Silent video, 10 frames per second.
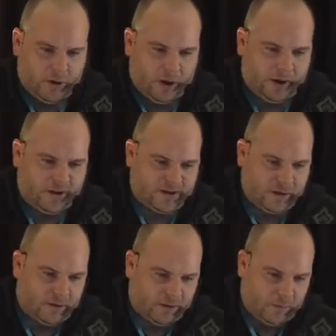I guess
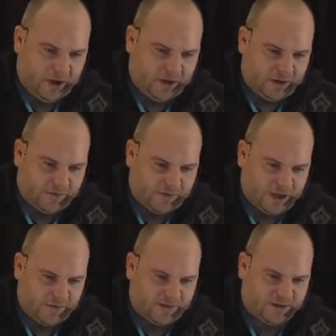the big difference
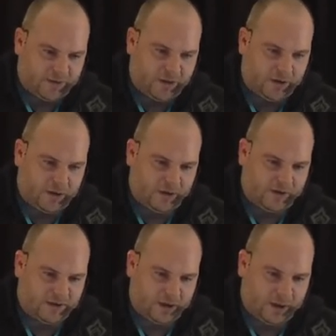obviously
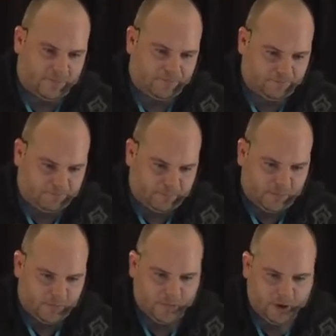is that
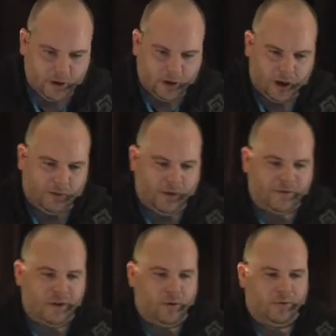I left
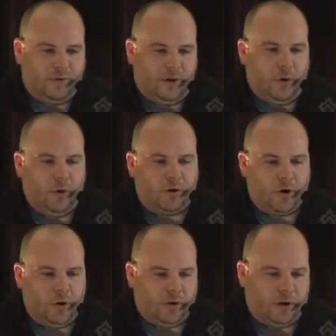the old
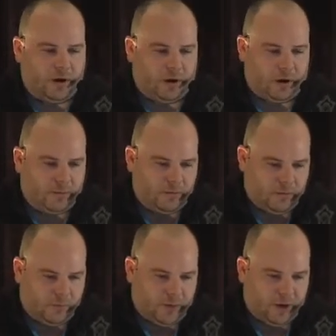code in here,
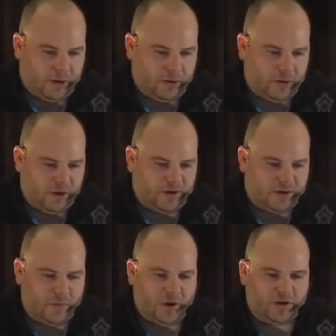but it's
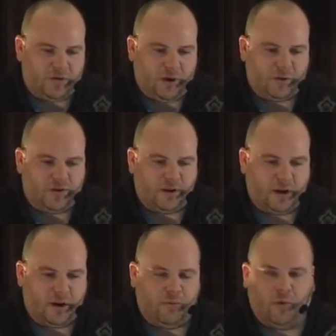just much cleaner to
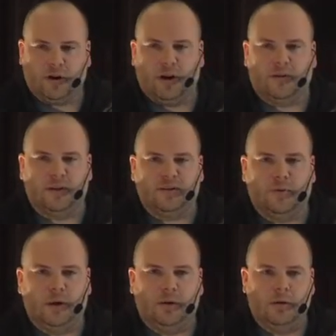kind of work it this
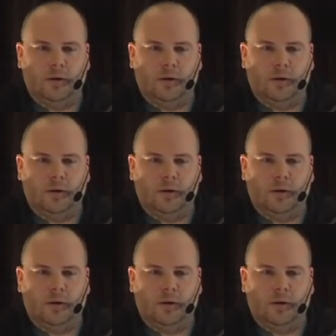way.